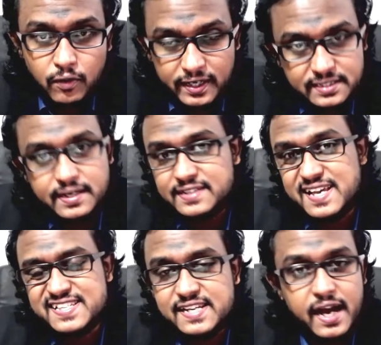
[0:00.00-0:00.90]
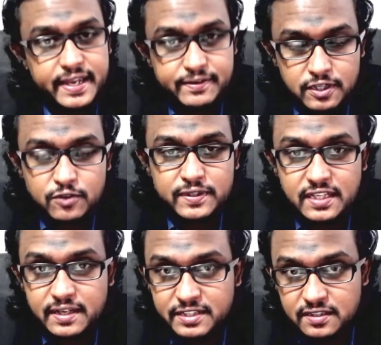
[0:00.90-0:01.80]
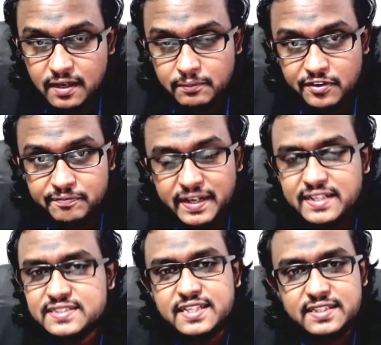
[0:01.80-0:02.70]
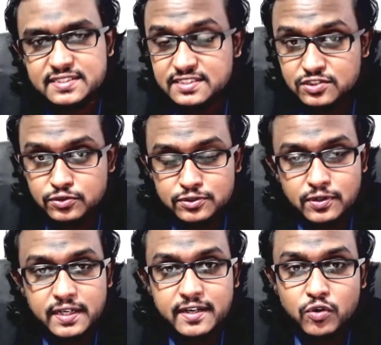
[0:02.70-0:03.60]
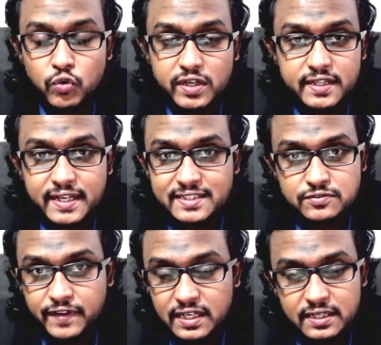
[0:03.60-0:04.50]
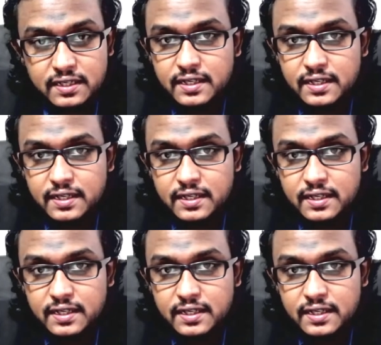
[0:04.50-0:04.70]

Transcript: as I said, I work with a limited number of mentees, and this is usually a quota that is filled